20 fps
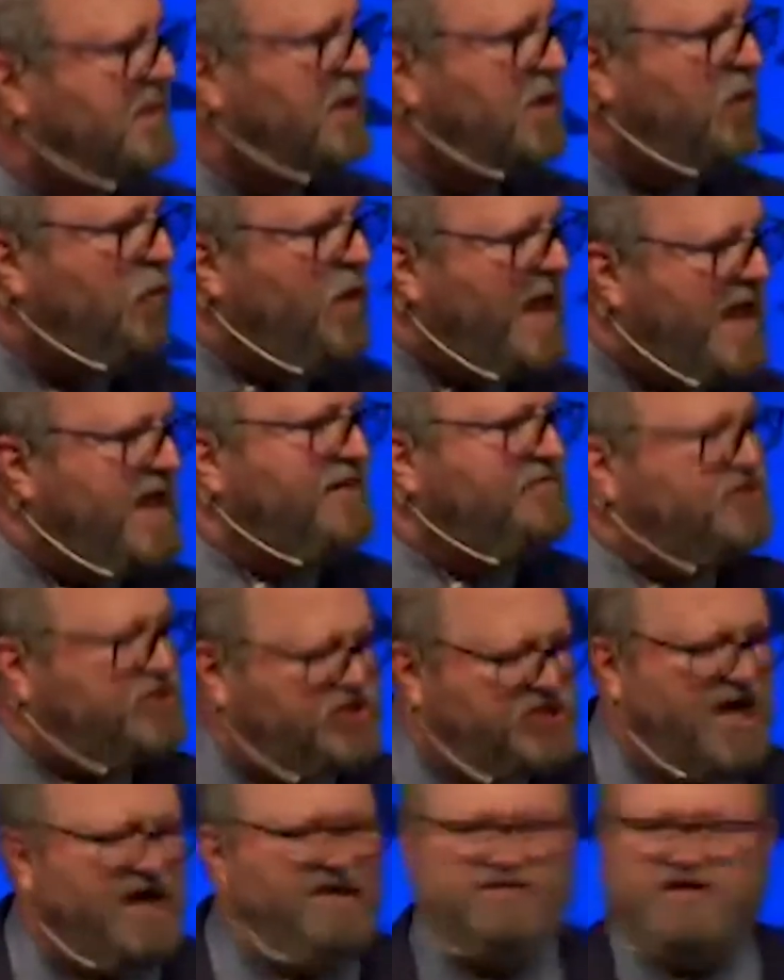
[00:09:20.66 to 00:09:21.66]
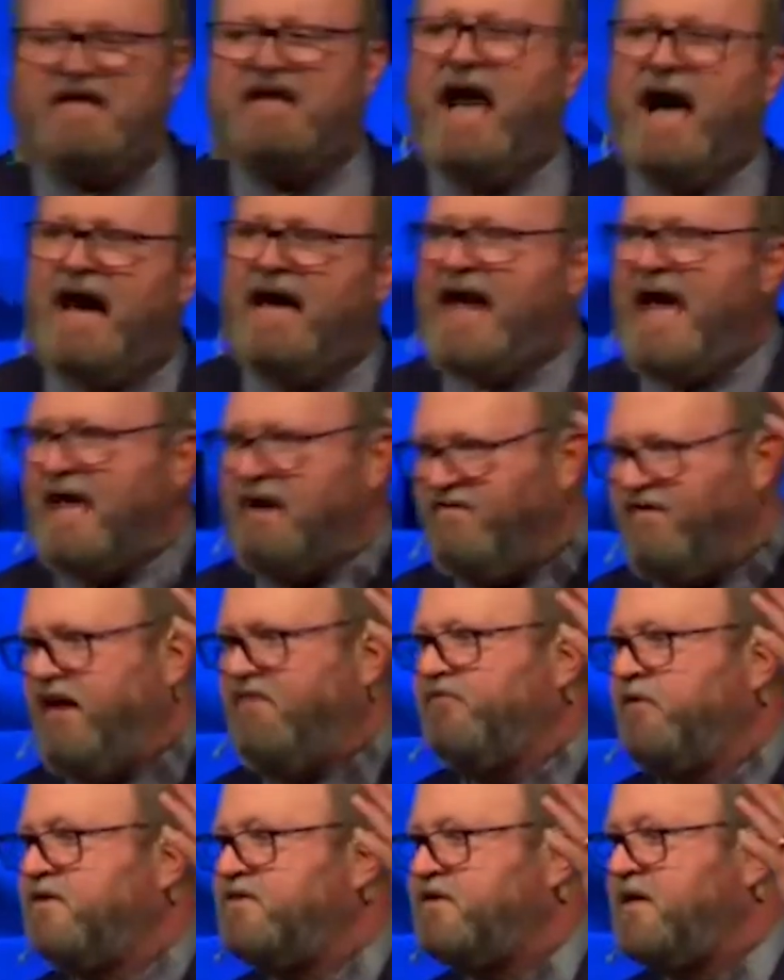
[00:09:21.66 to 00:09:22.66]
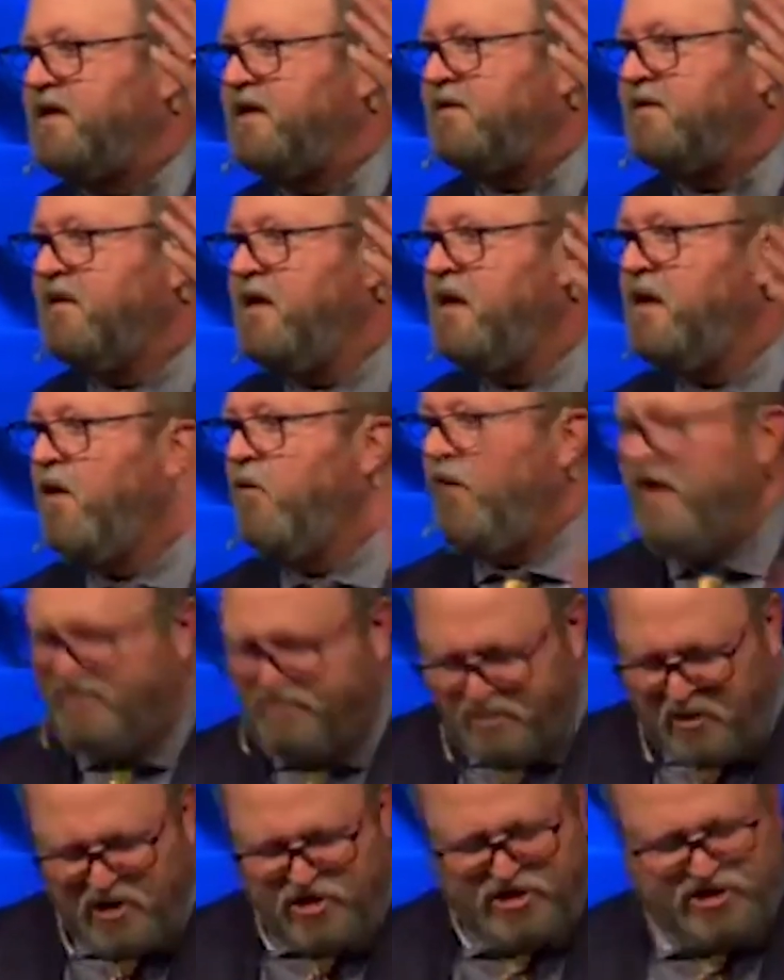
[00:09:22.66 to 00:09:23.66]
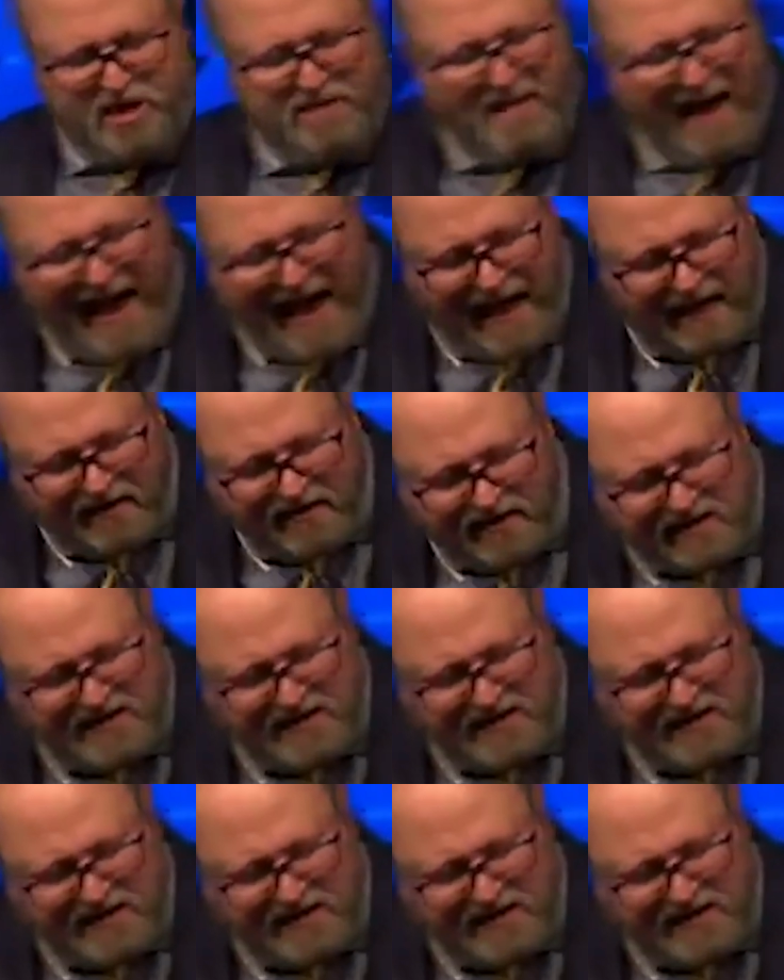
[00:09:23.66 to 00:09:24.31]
We have shoved God out of everything. We've pushed him out of the